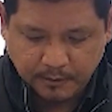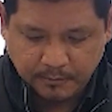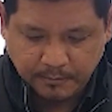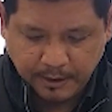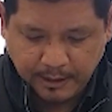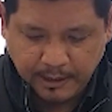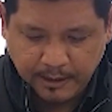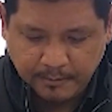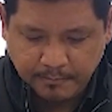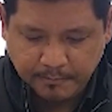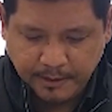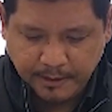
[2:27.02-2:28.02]

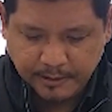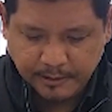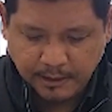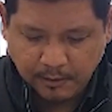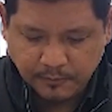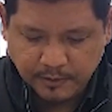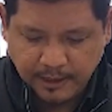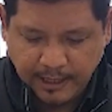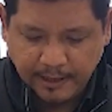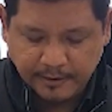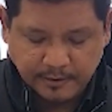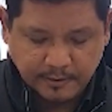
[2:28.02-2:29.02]
Meghalaya Medical Council
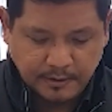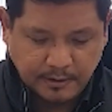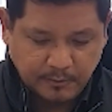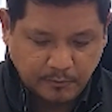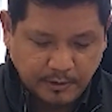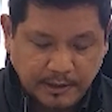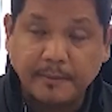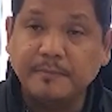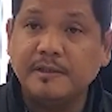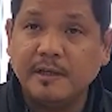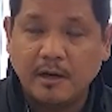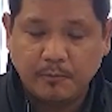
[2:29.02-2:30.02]
Act, the word
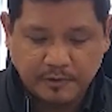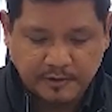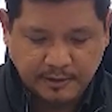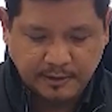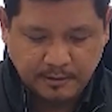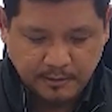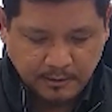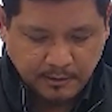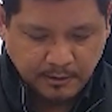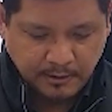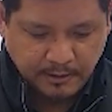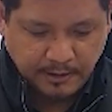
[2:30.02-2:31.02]
MCI was still
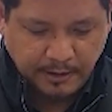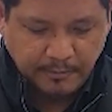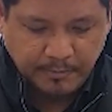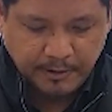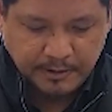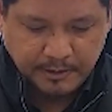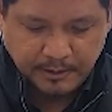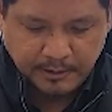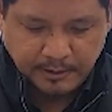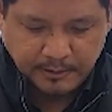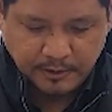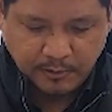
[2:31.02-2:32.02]
there, but
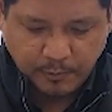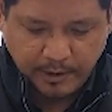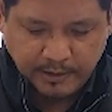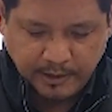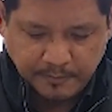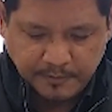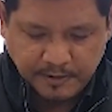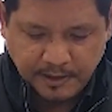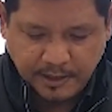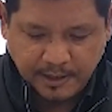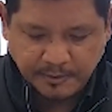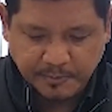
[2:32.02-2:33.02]
as you're aware, the
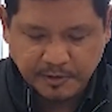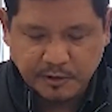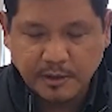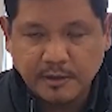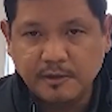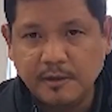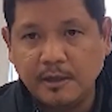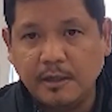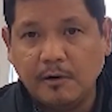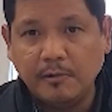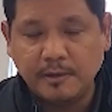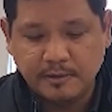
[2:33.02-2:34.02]
MCI has been changed and
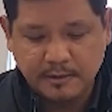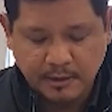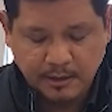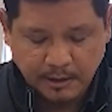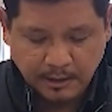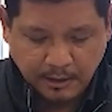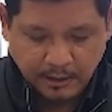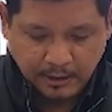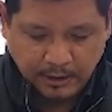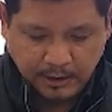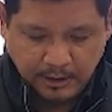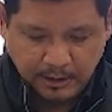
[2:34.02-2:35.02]
now it is the
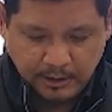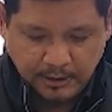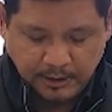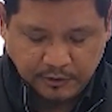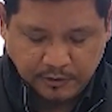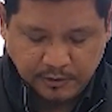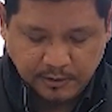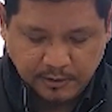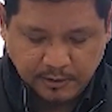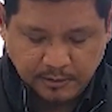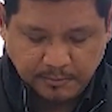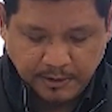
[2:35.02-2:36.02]
National
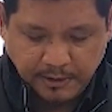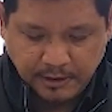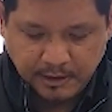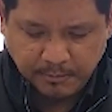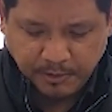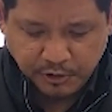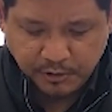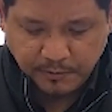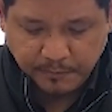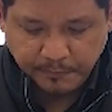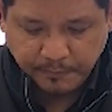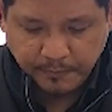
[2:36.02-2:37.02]
Medical
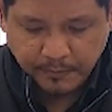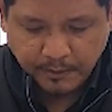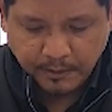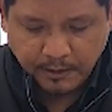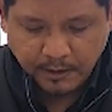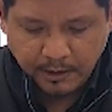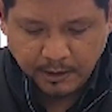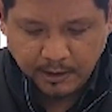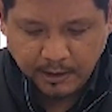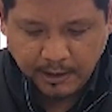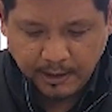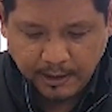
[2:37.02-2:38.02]
Commission,
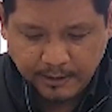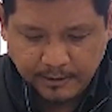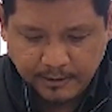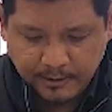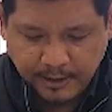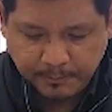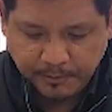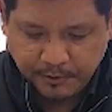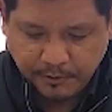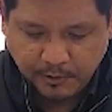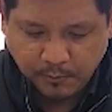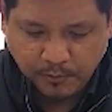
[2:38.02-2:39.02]
and that
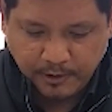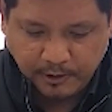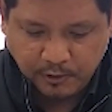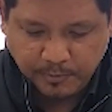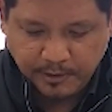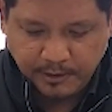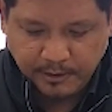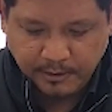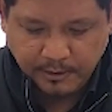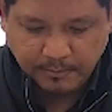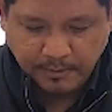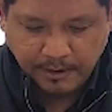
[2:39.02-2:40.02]
particular word had to be
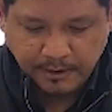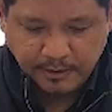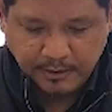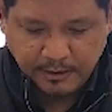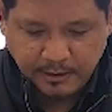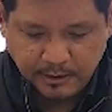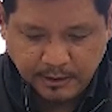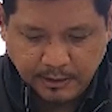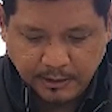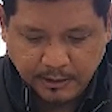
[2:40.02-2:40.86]
amended in the